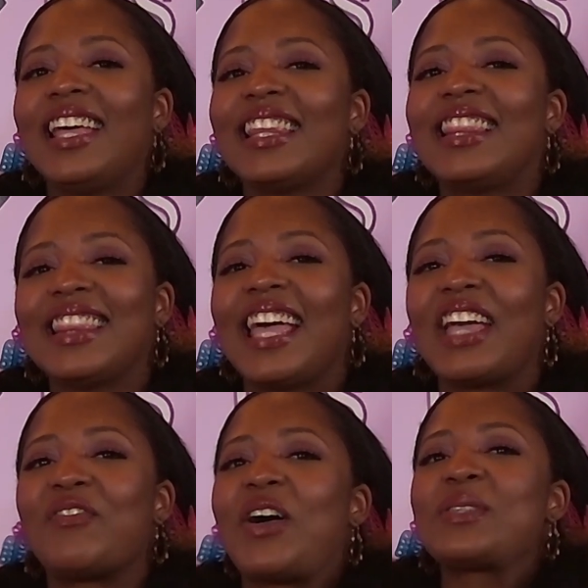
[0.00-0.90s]
Like, if
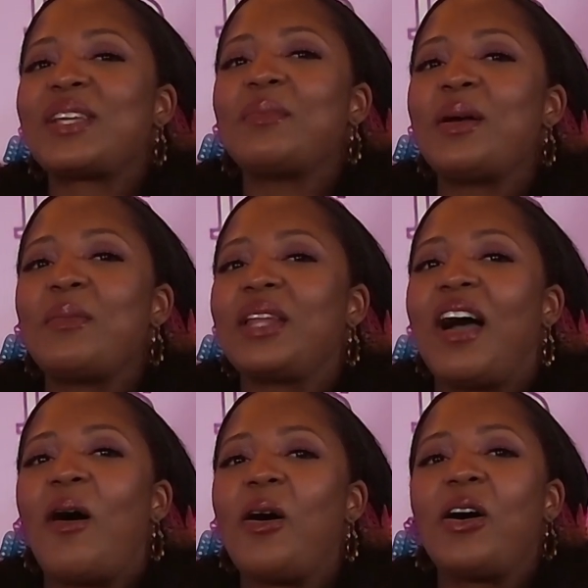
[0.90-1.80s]
I was coming up with
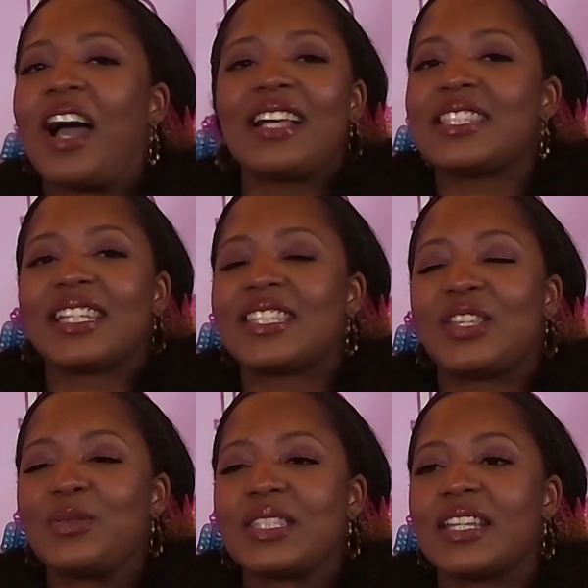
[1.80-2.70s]
all kinds of
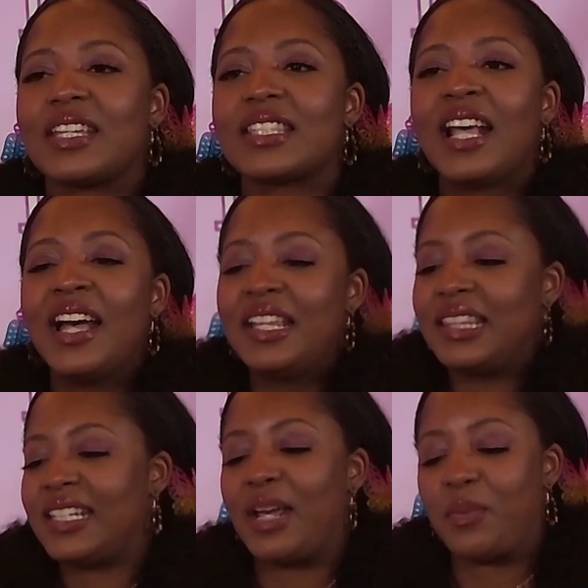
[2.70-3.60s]
excuses the
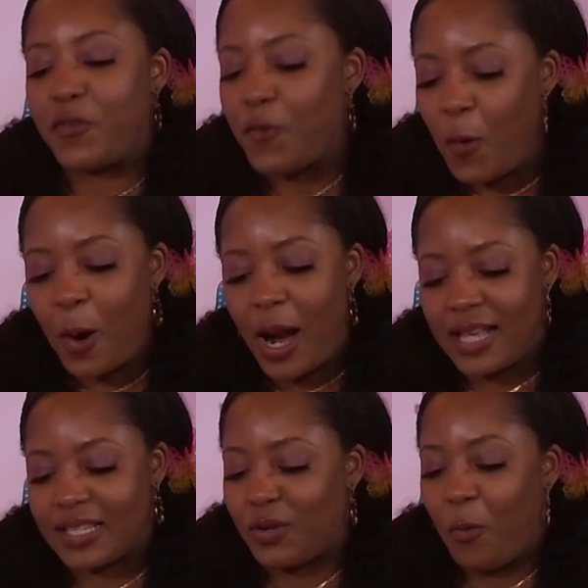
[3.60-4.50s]
day before as
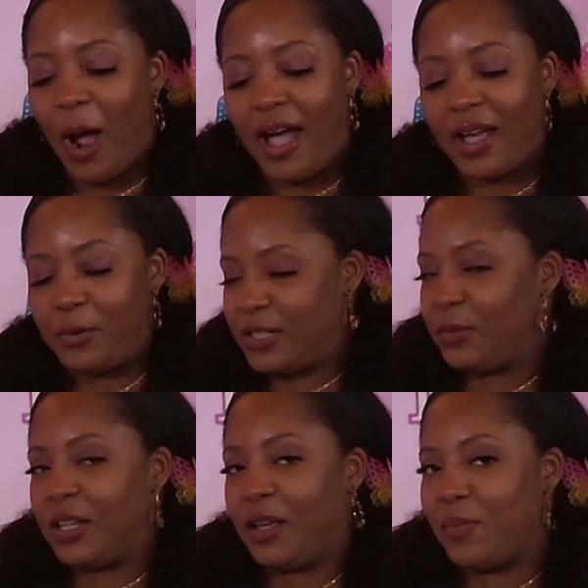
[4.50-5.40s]
to why it wasn't
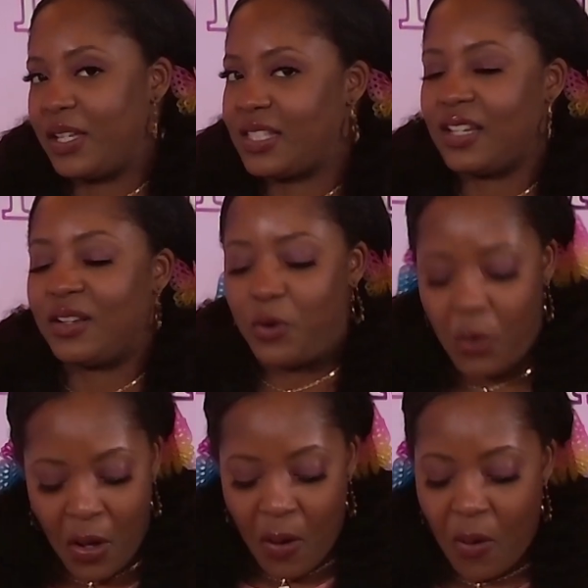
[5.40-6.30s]
really a big deal,
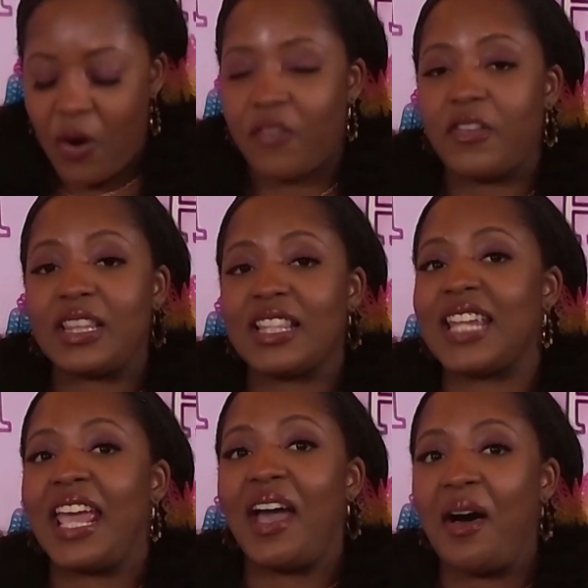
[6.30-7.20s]
or if the
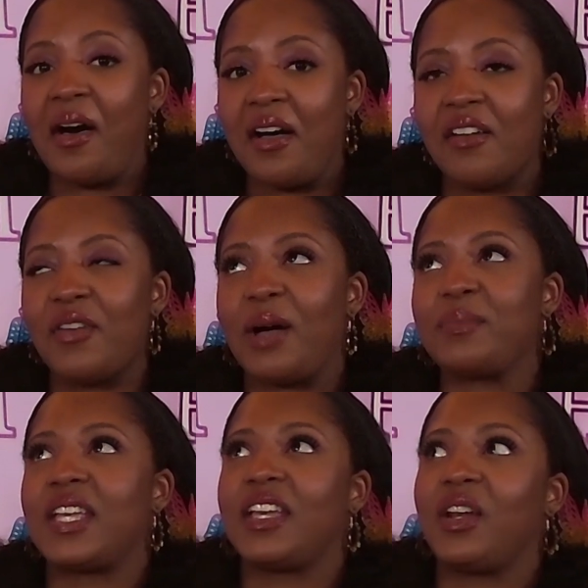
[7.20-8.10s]
day of, I'm
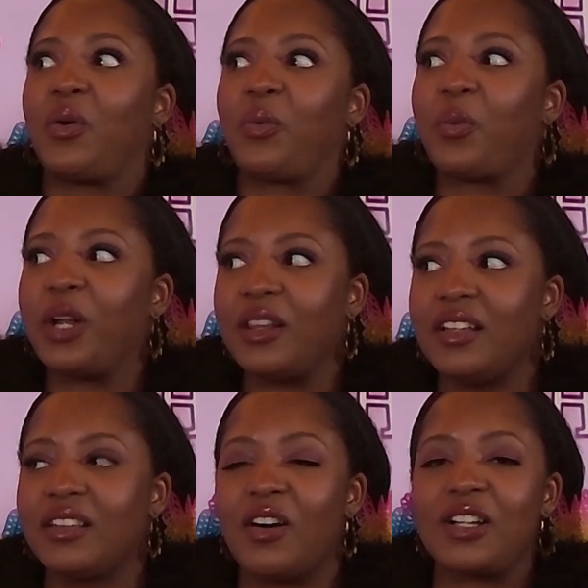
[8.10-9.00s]
taking a really
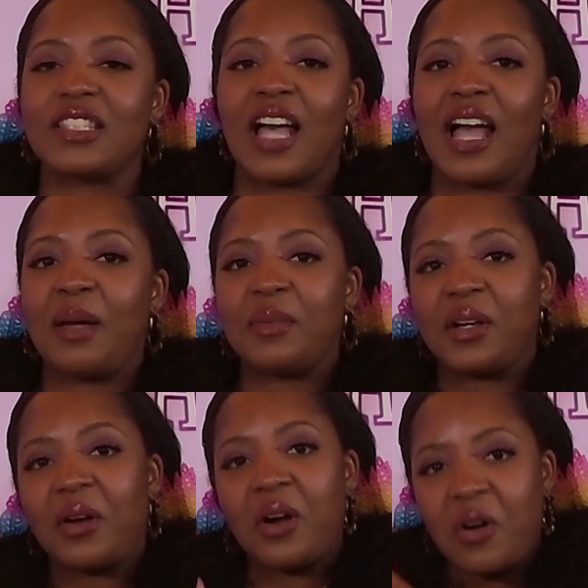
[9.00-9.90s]
long time to
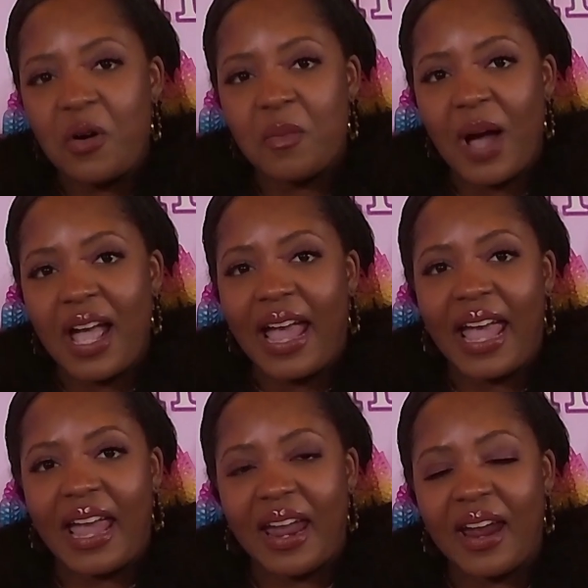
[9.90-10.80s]
curl my
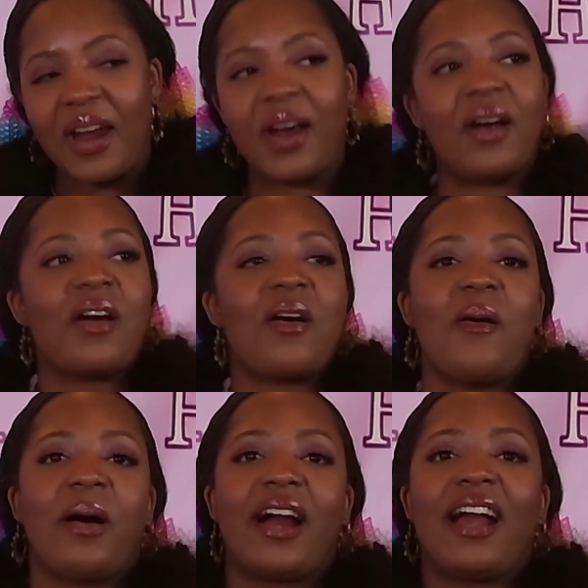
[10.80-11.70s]
hair
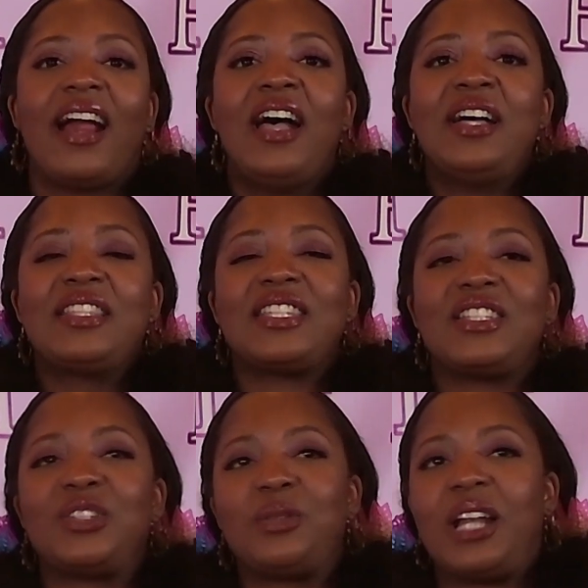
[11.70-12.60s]
or to
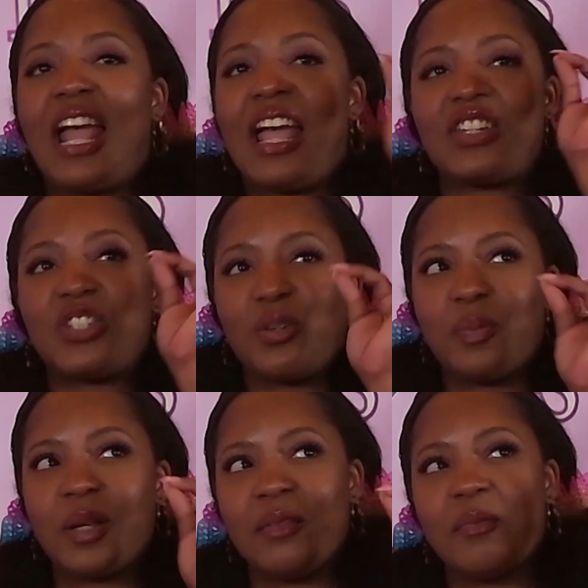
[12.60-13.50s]
do an extra bit
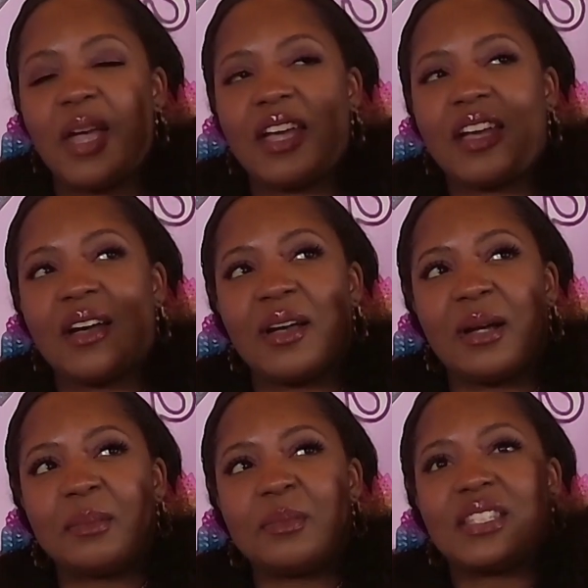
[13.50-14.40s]
of makeup,
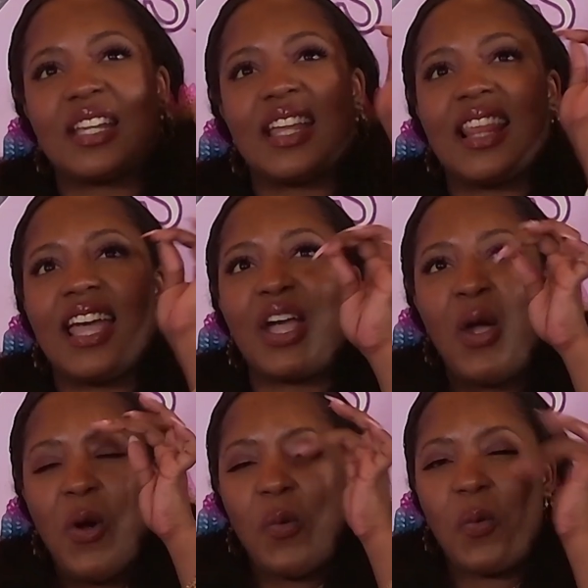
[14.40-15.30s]
to like
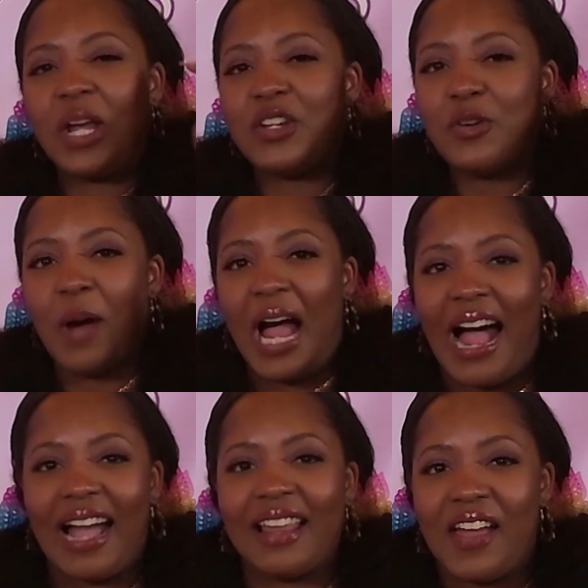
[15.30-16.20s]
redo my
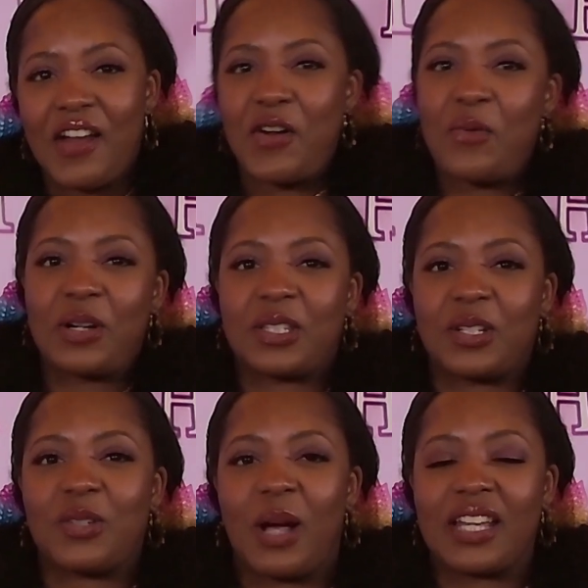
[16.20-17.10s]
eyeliner once or
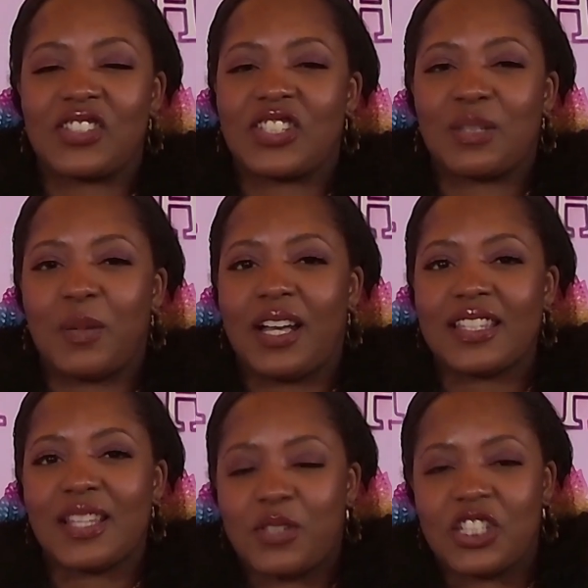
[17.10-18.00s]
twice just because
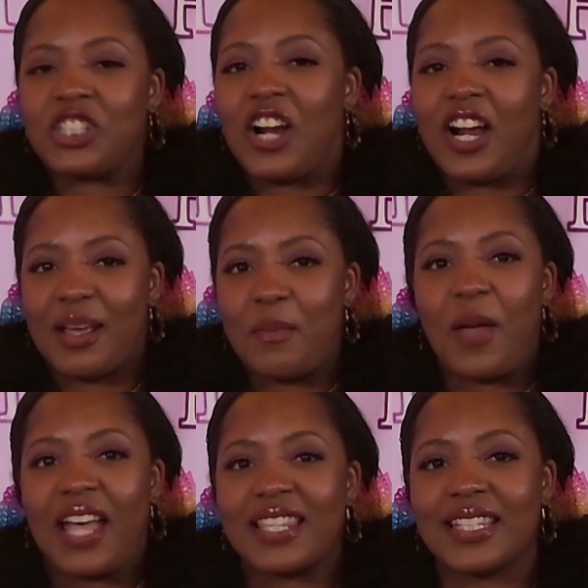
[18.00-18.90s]
I'm just trying
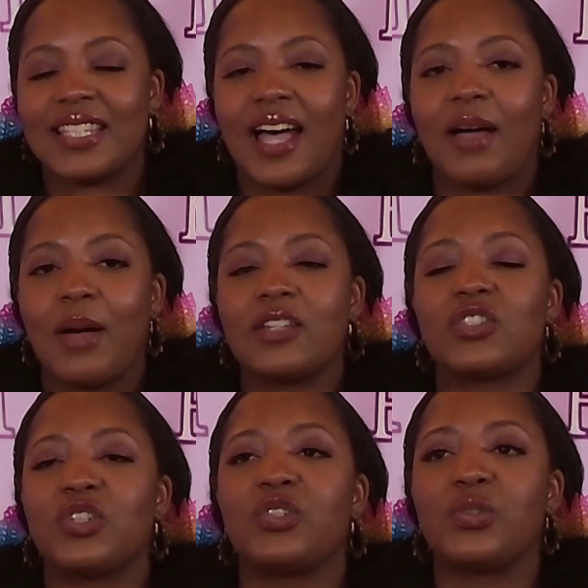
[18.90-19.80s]
pass the time. I used to
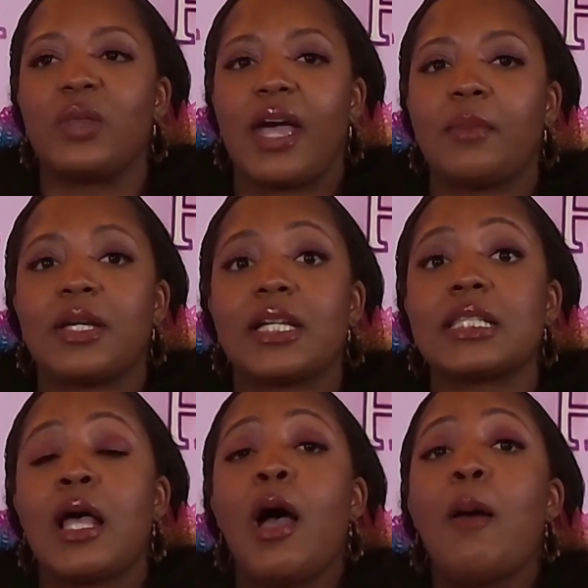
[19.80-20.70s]
do that because
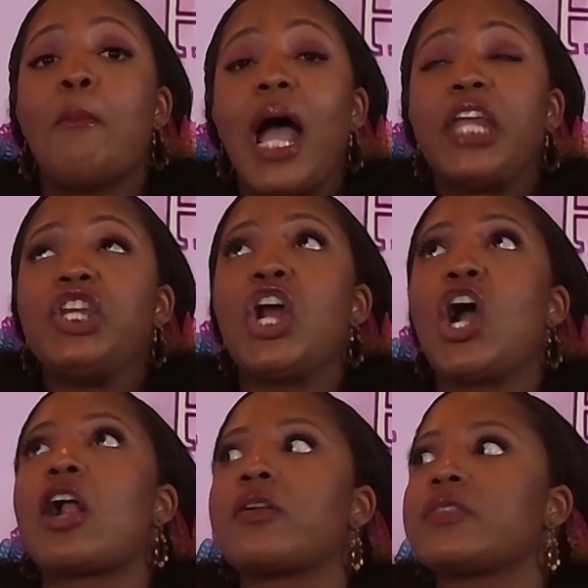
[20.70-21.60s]
my
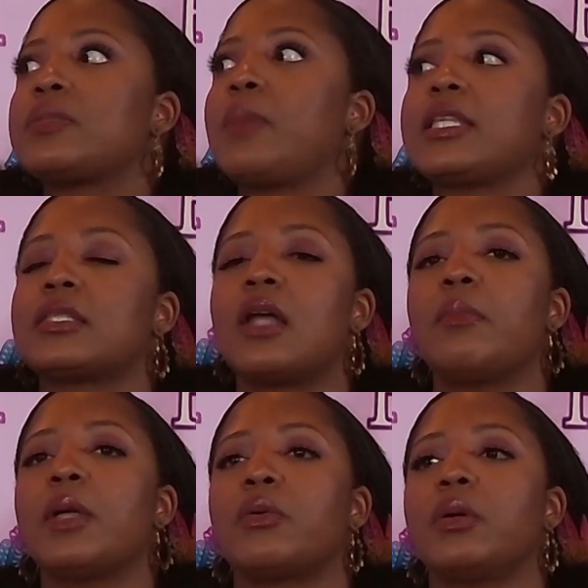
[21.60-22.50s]
nerves, my
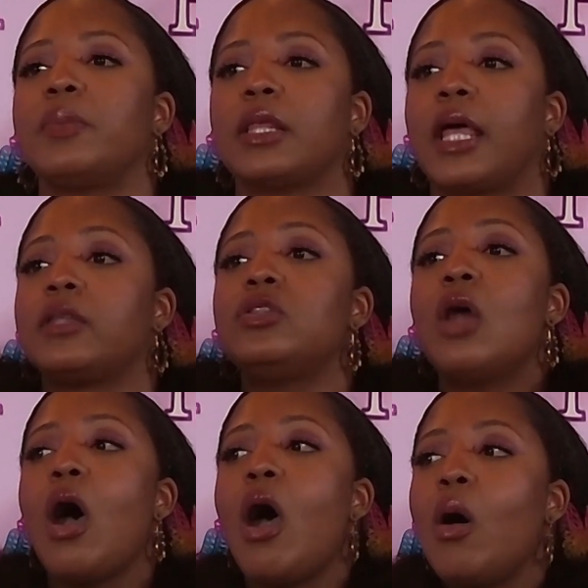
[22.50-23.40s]
stomach would be like,
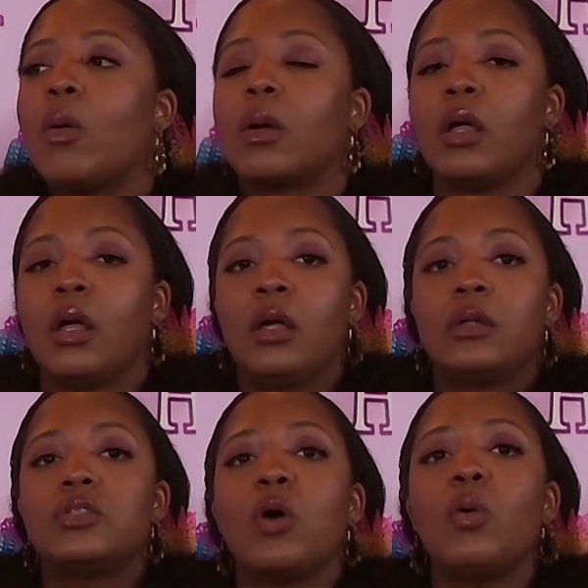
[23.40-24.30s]
no,
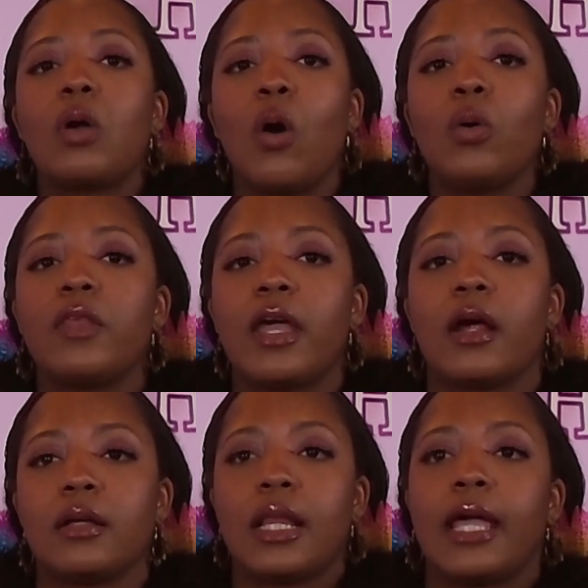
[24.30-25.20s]
don't go there.
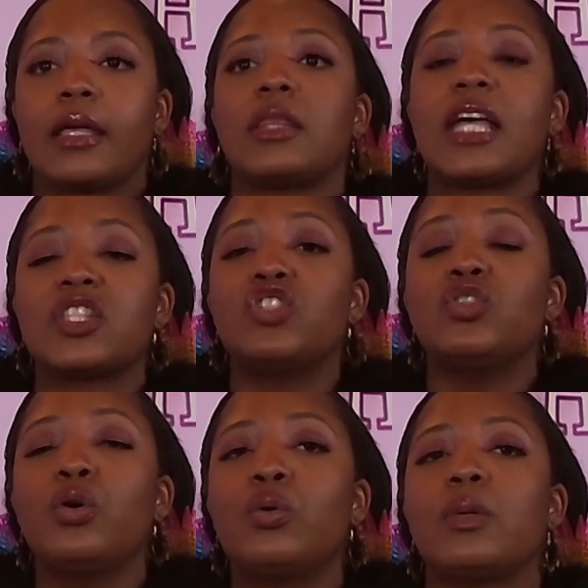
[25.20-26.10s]
Like, that's
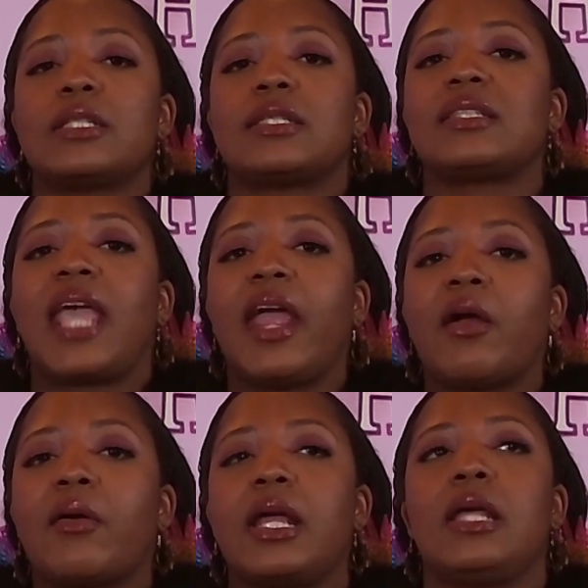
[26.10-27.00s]
new. It's
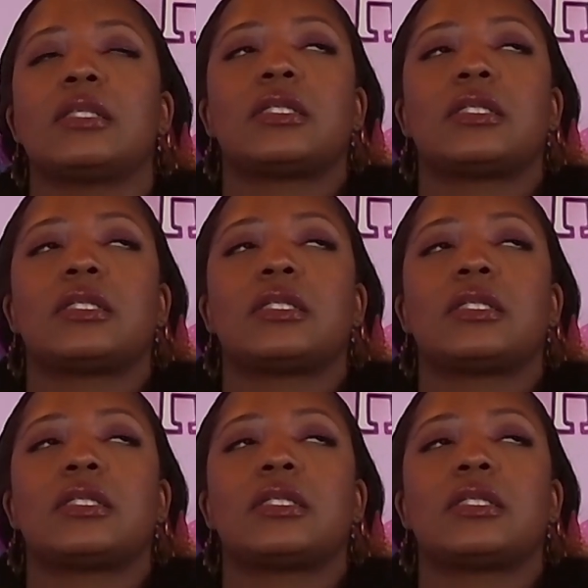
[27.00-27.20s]
scary.